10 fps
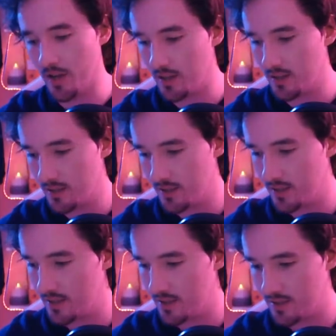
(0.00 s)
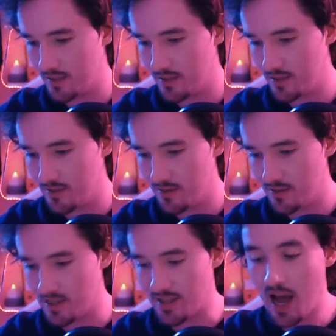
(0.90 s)
It
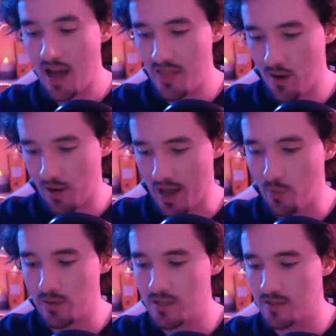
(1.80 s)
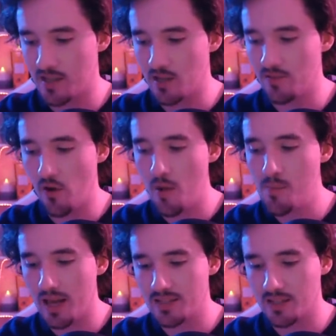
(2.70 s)
says, hi there, Ollie. I wanted to send you very
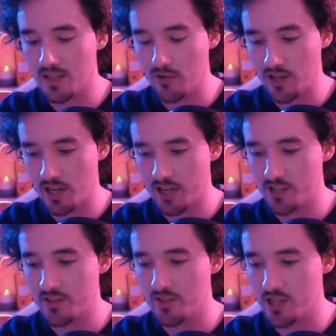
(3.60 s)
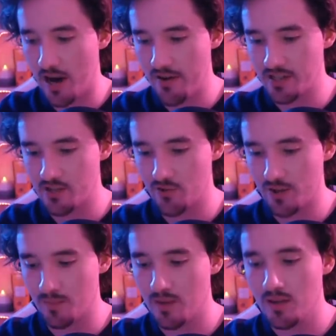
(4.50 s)
belated congratulations on the charity
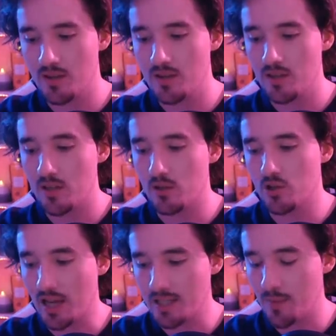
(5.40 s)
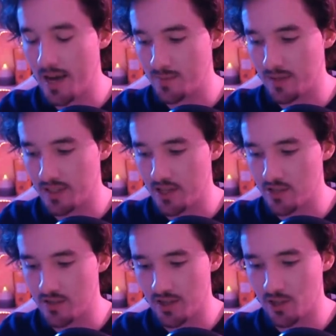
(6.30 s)
stream. You shattered my
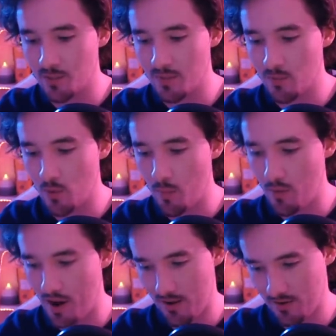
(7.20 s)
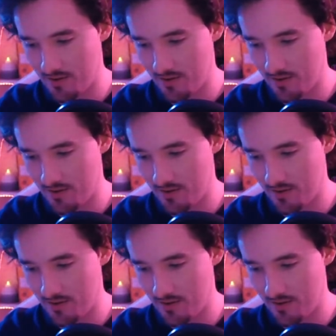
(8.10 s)
expectations and I couldn't be more proud.